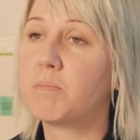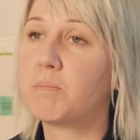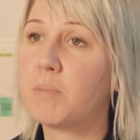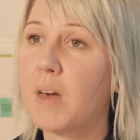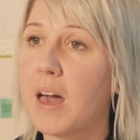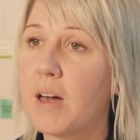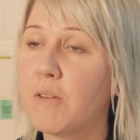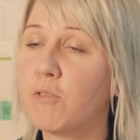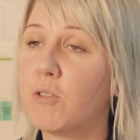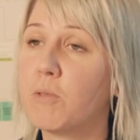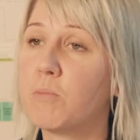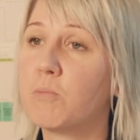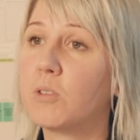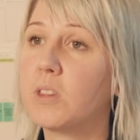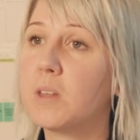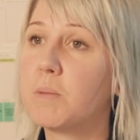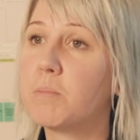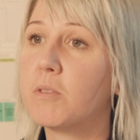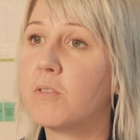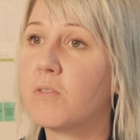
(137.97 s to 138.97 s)
platform
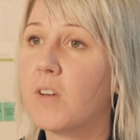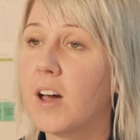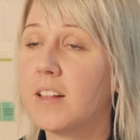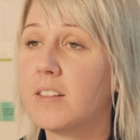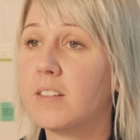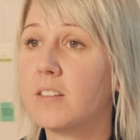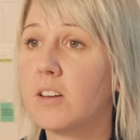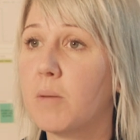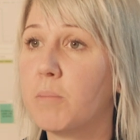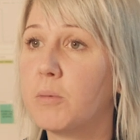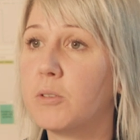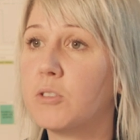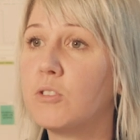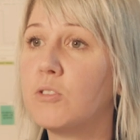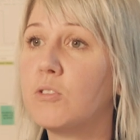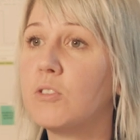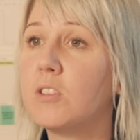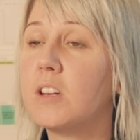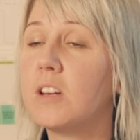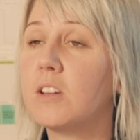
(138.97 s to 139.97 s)
really provides an
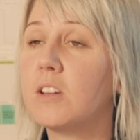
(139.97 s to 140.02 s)
opportunity